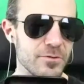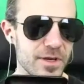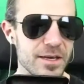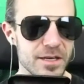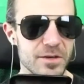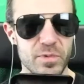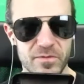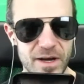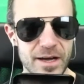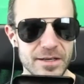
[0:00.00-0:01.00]
they can
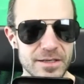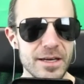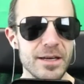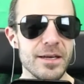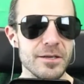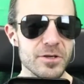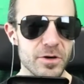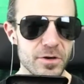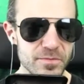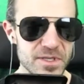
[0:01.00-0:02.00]
provide in
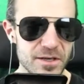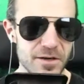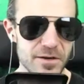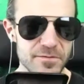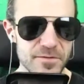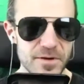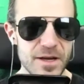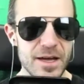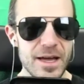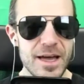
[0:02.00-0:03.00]
terms of
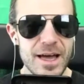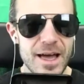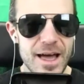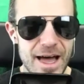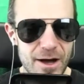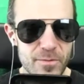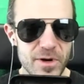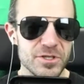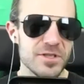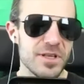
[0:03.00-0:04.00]
how
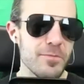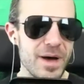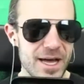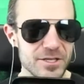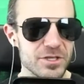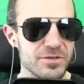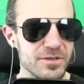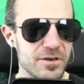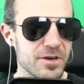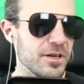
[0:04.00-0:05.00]
much they match
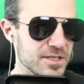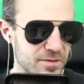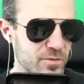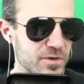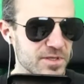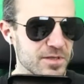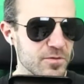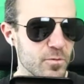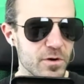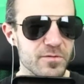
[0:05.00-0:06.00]
their customer's
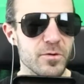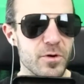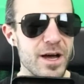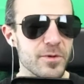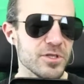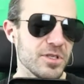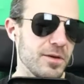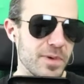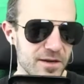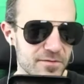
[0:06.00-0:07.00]
workflow, or how much they
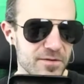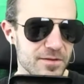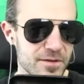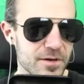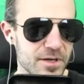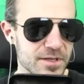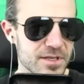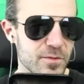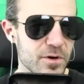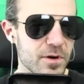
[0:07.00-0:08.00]
benefit their
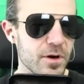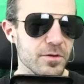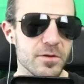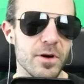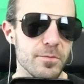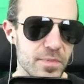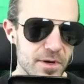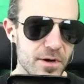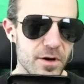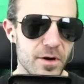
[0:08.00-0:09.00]
customer on top
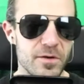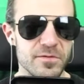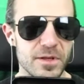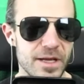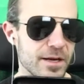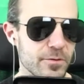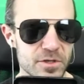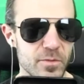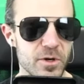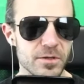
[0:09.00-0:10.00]
of the
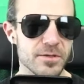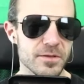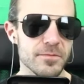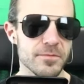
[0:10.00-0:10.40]
language models.